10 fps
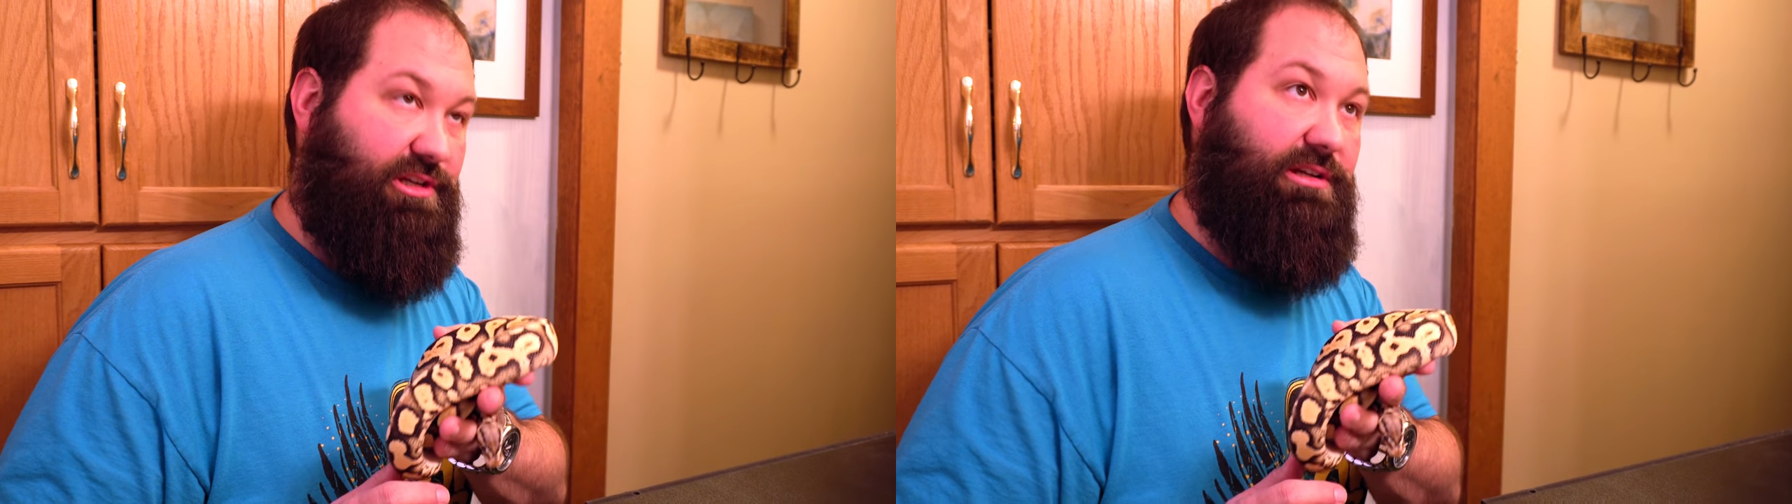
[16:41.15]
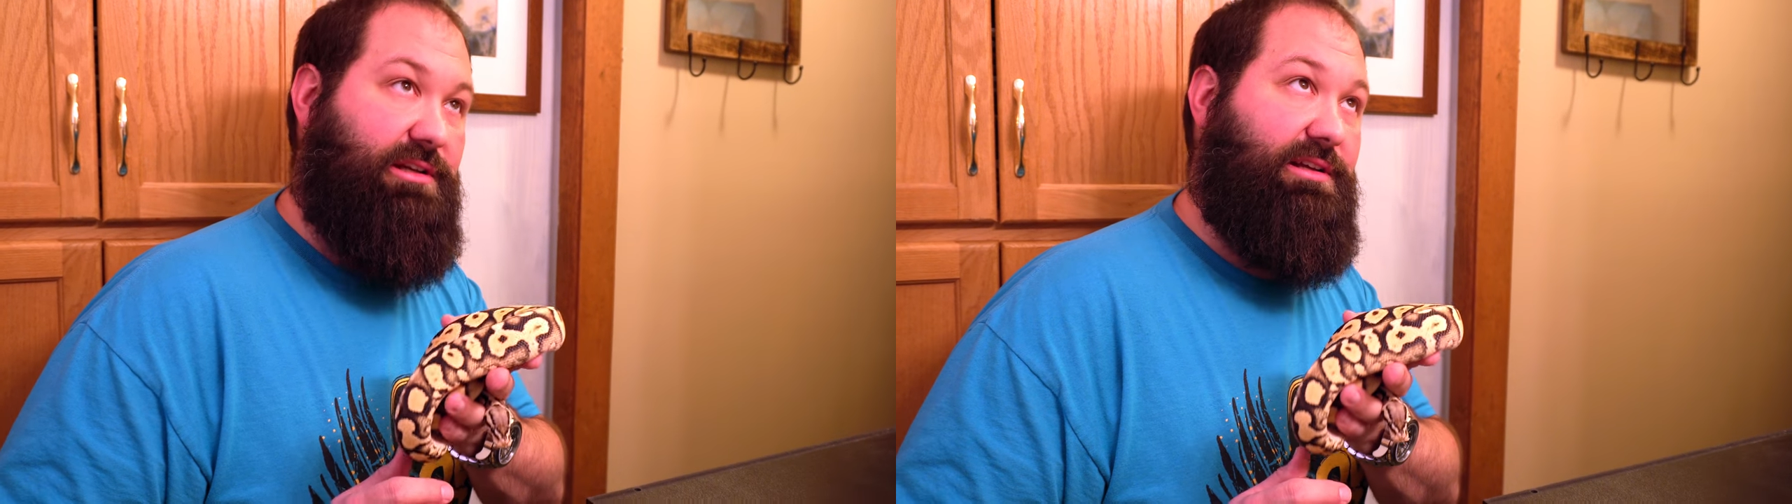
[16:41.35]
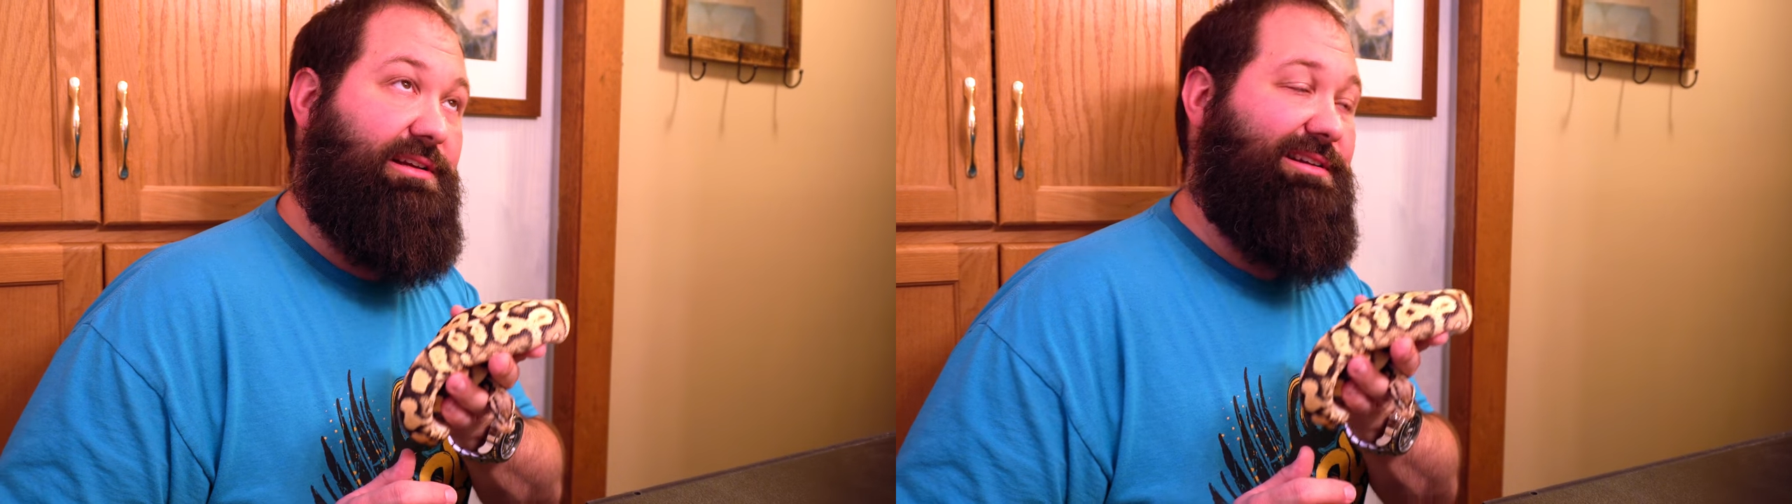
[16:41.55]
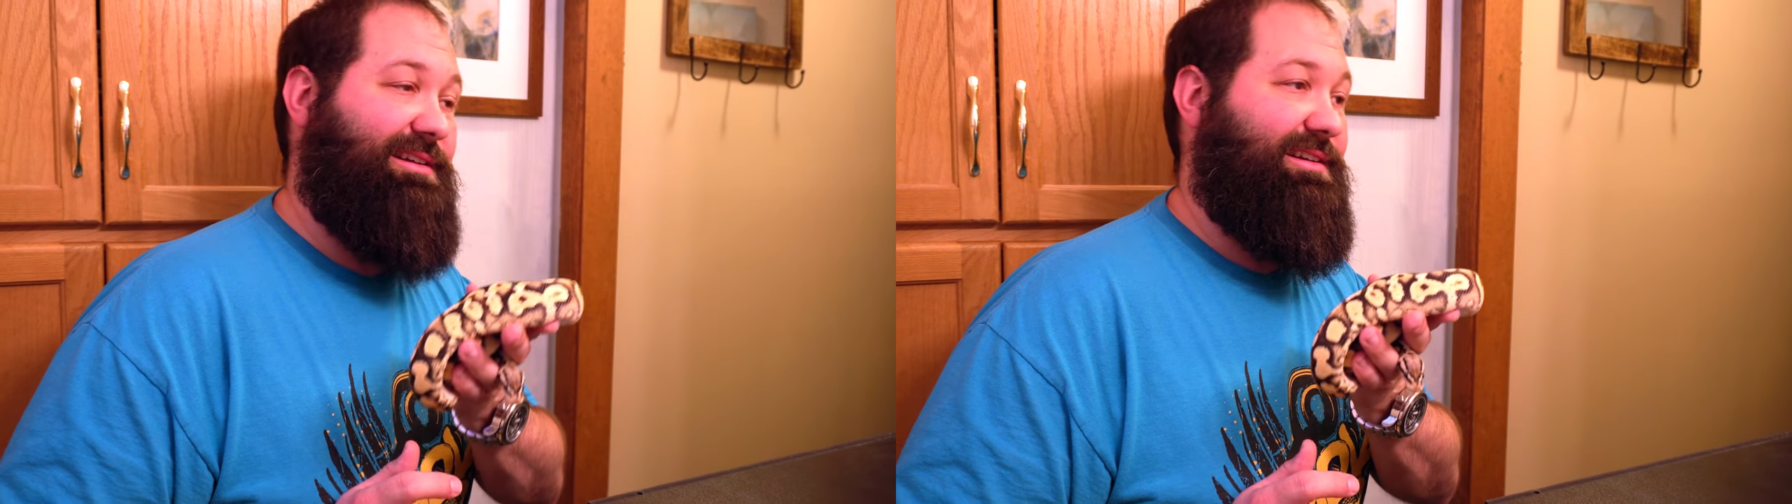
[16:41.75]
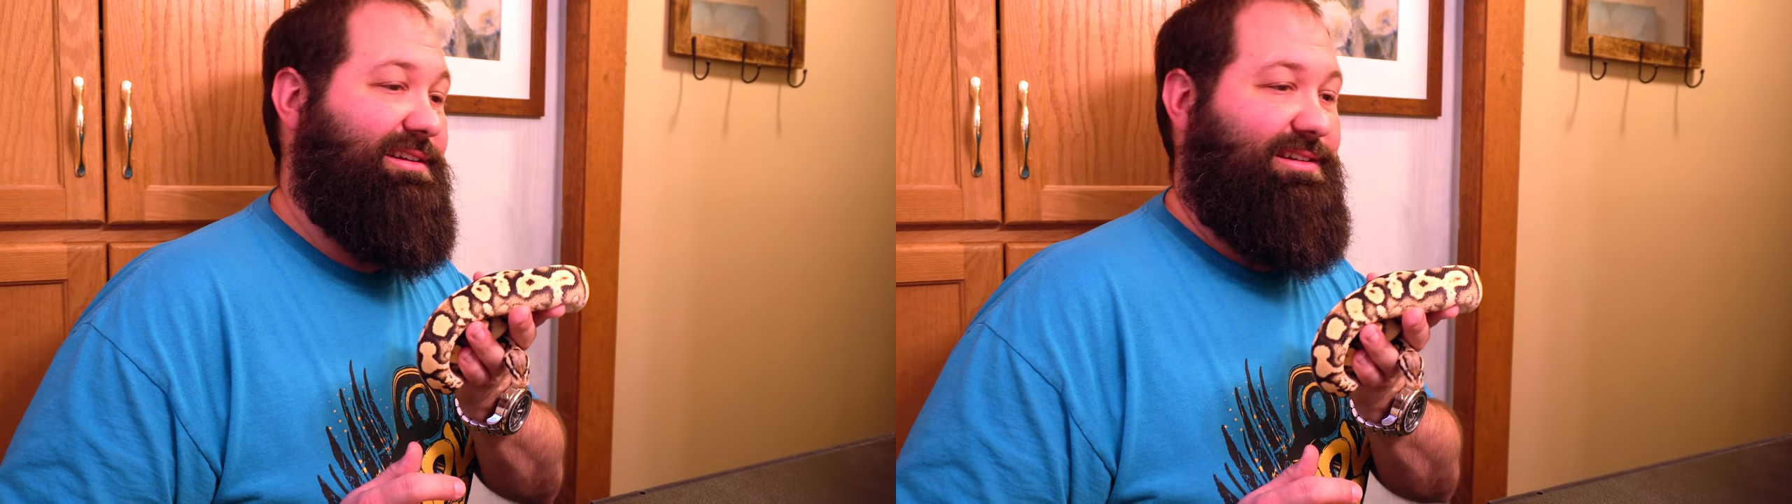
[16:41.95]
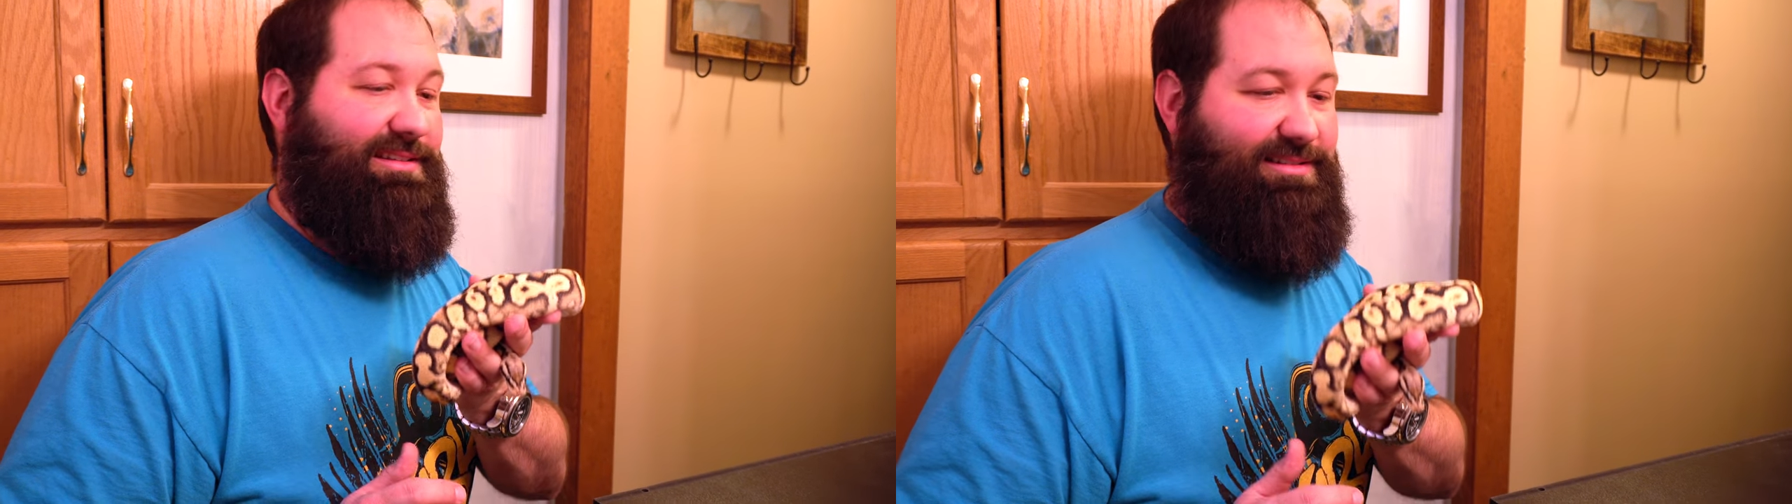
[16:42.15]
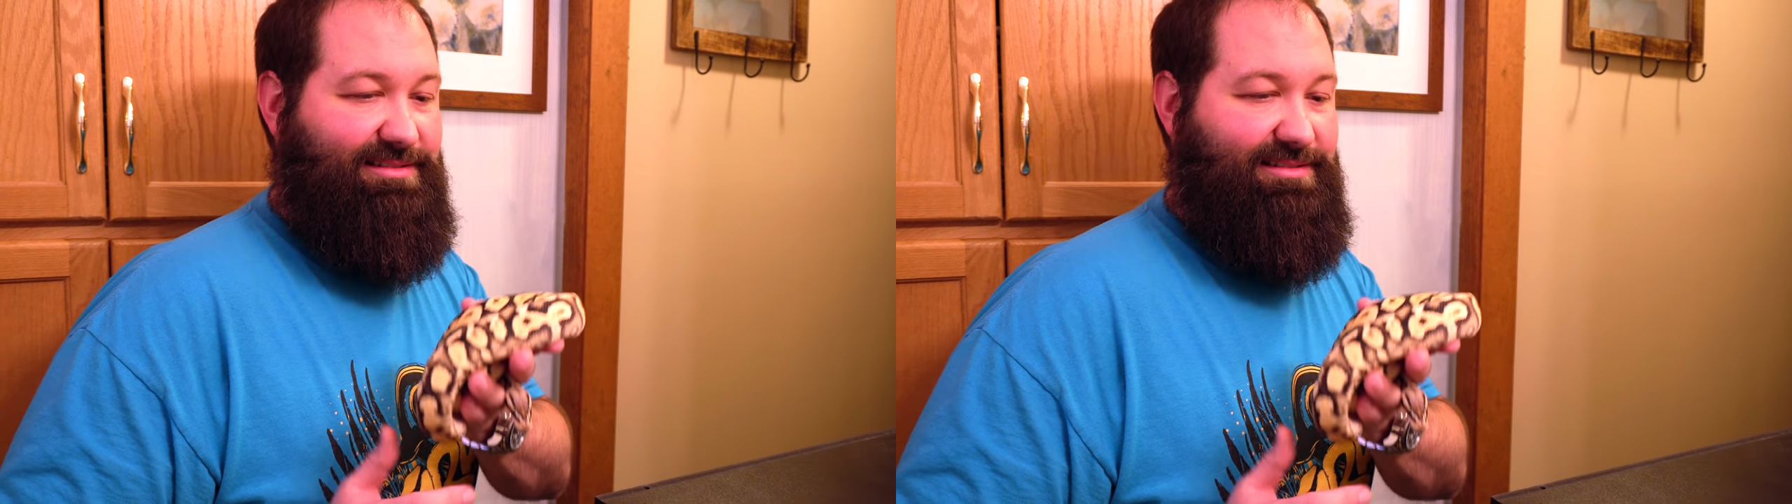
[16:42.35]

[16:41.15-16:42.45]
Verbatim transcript: this light.